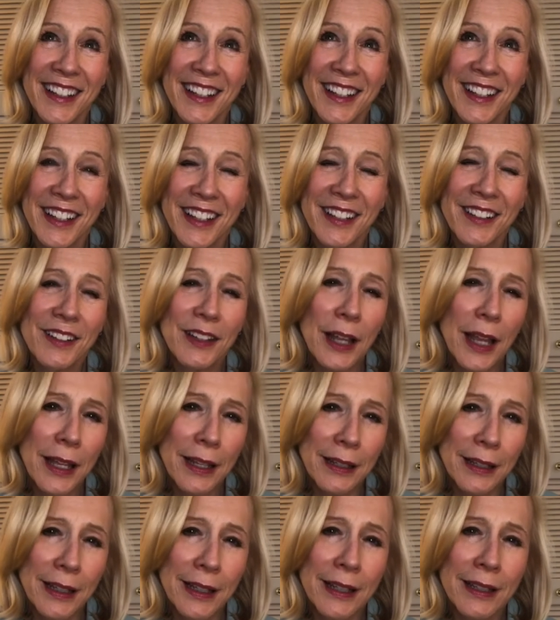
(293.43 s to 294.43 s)

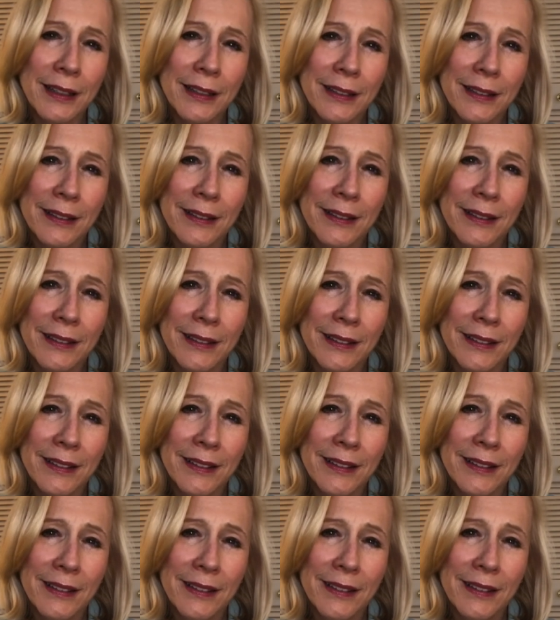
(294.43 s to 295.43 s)
Lately,
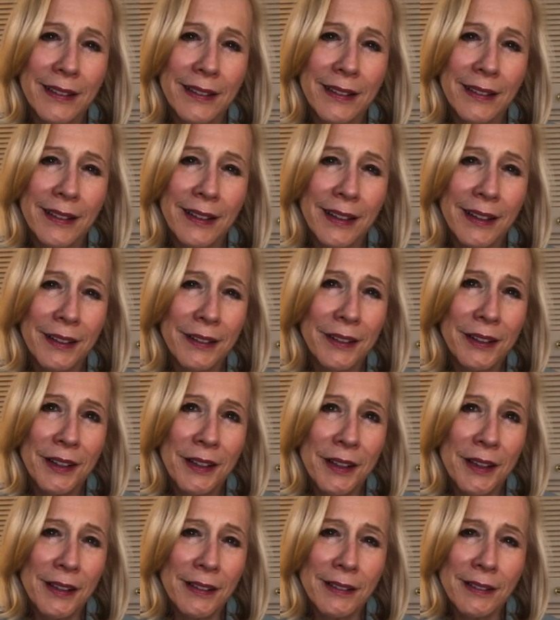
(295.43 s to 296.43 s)
here in
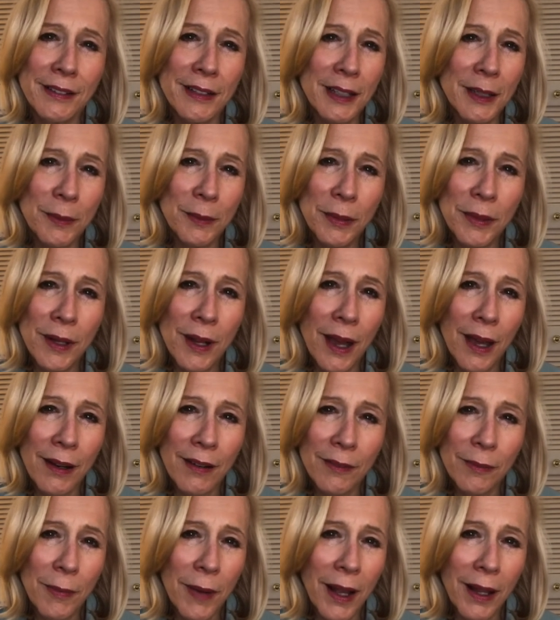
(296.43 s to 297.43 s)
the deep night of
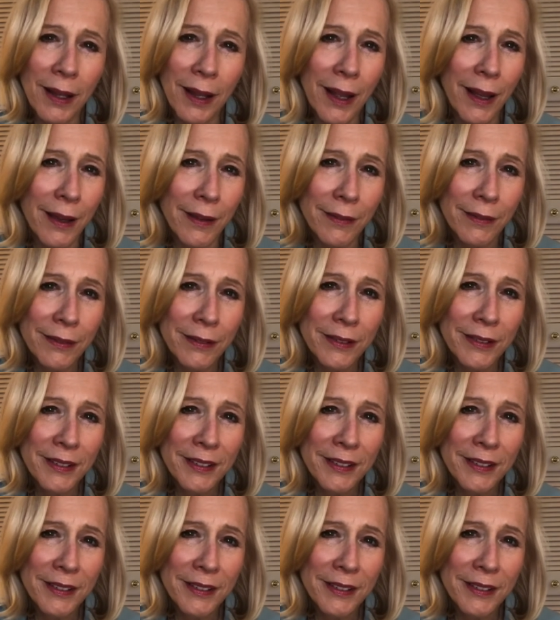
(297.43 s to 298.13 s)
my life,